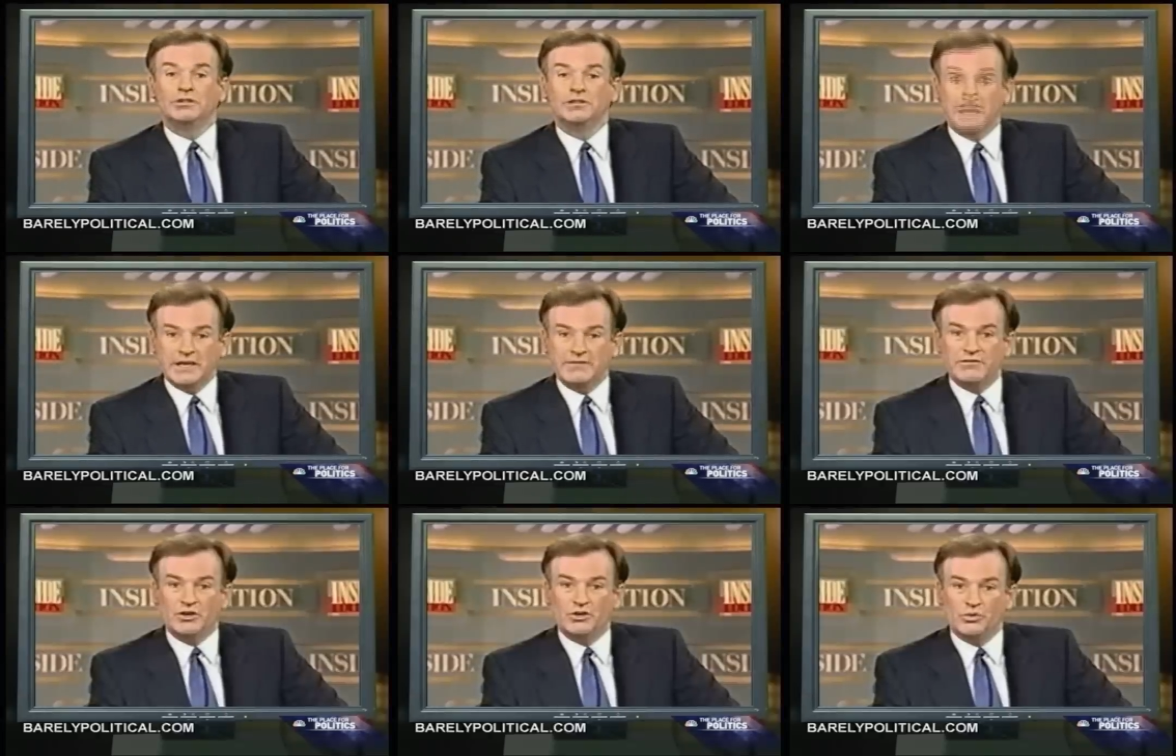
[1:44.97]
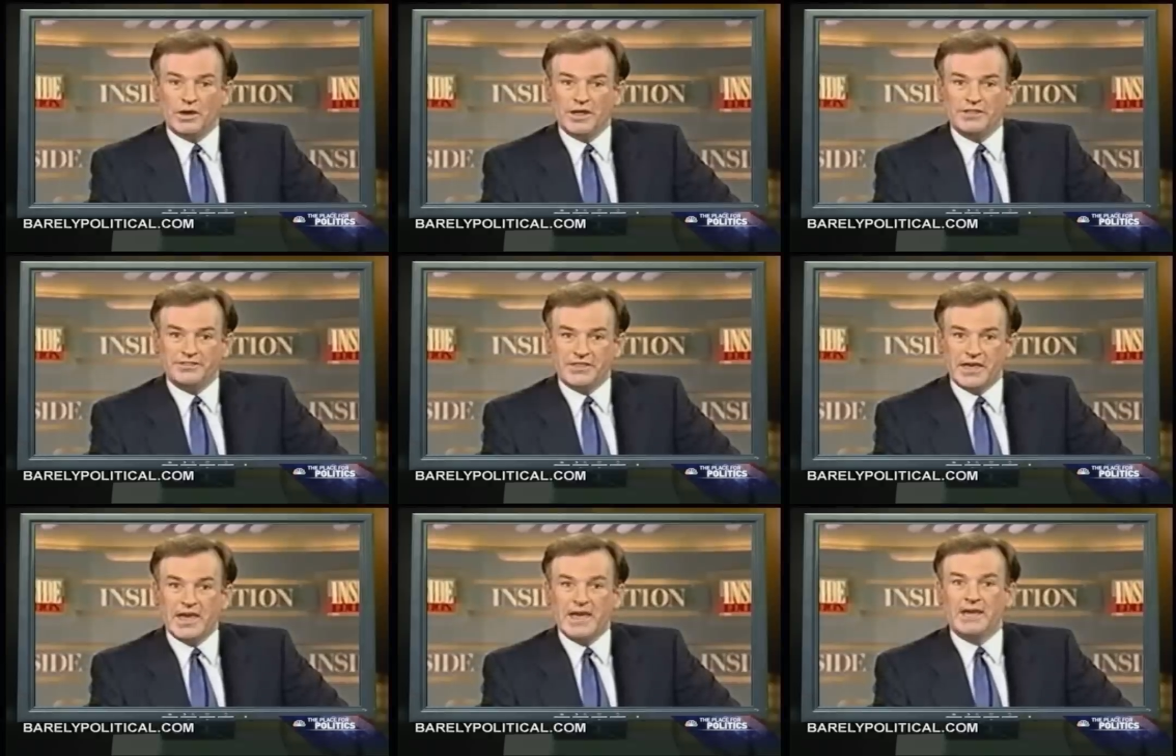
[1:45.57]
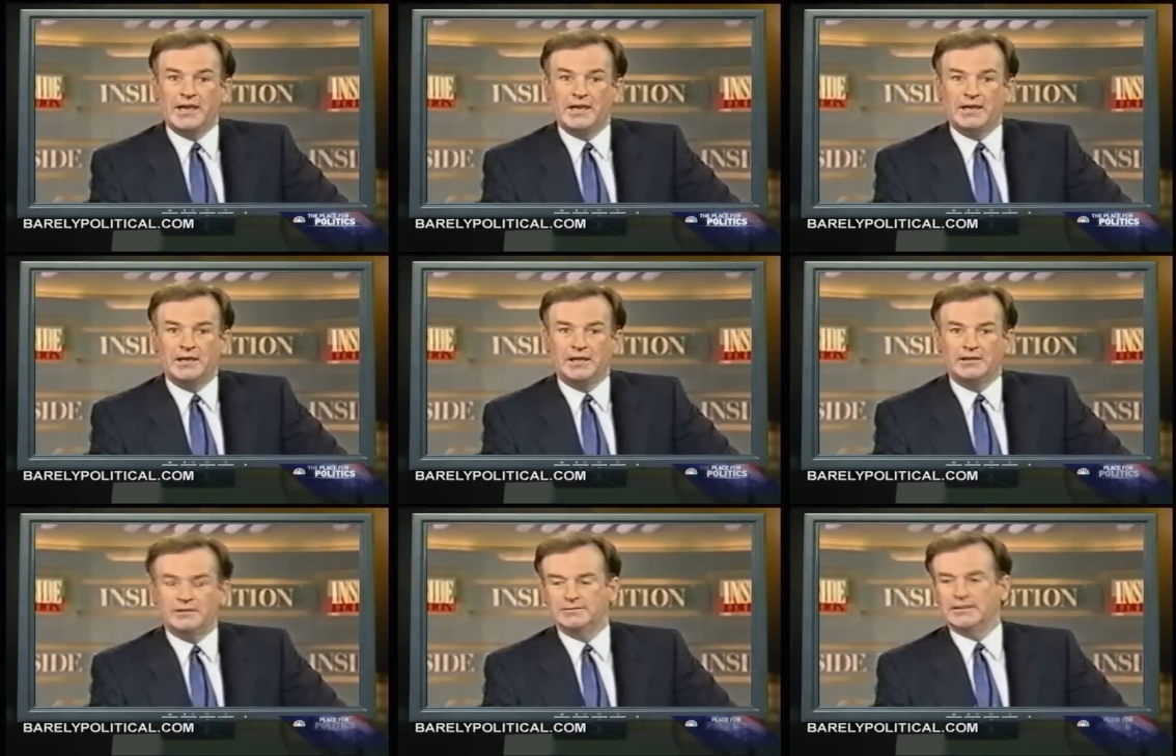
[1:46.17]
will leave you with
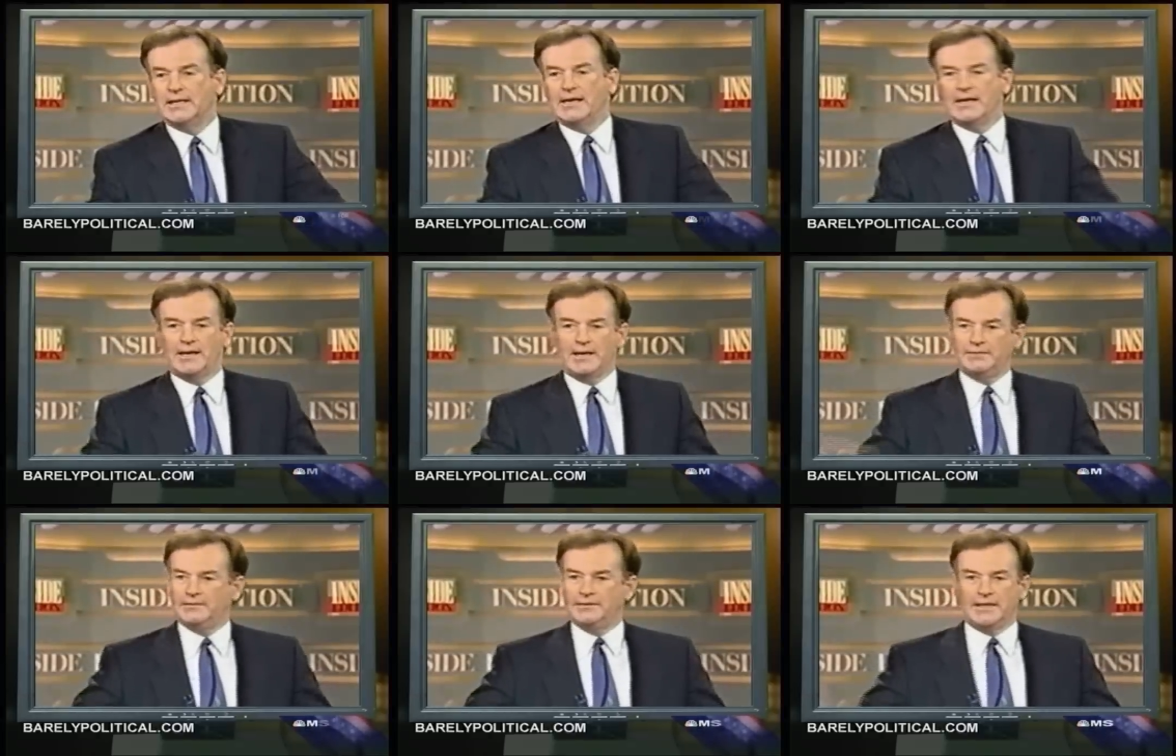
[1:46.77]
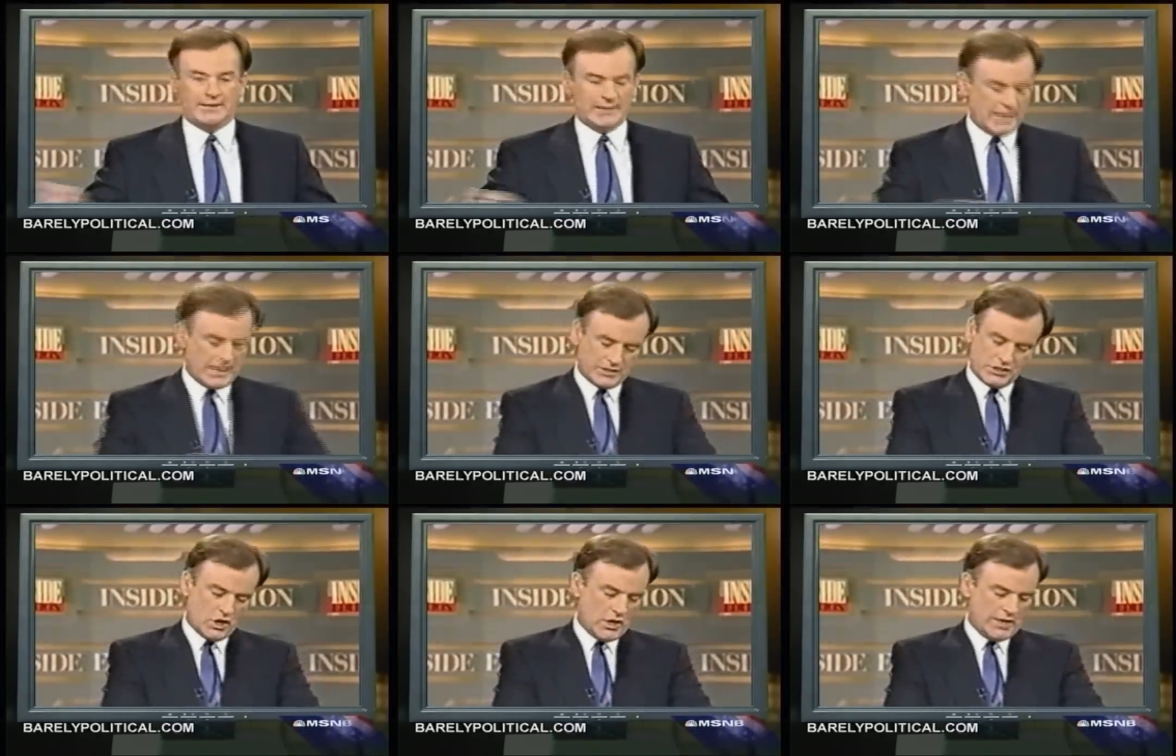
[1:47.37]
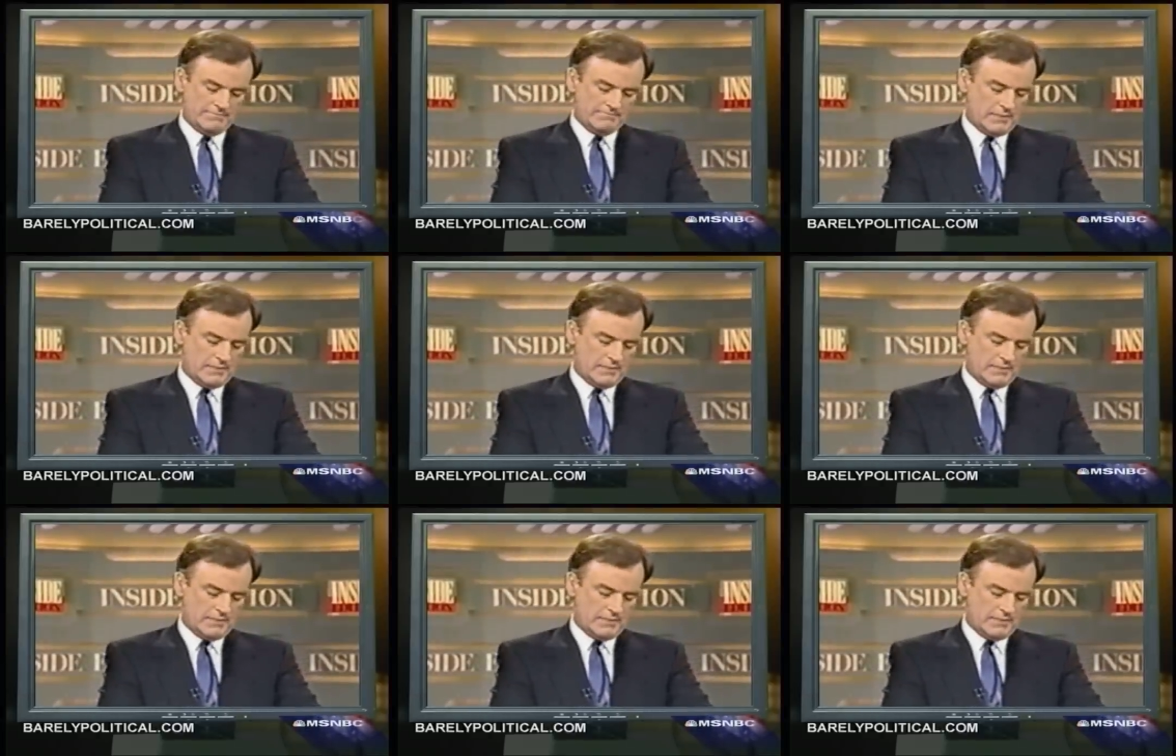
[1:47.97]
a. I can't do